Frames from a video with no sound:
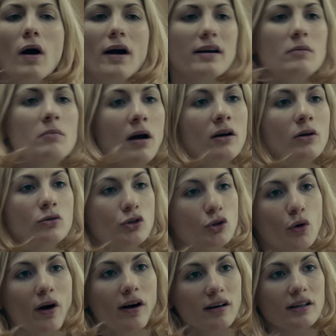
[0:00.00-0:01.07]
with him for six
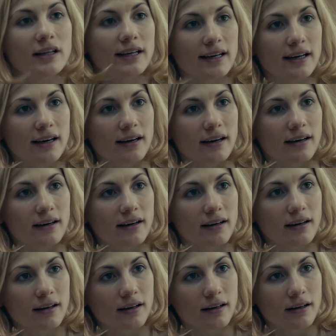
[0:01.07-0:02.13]
months, but that was the
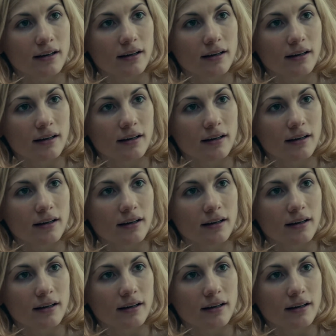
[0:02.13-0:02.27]
past.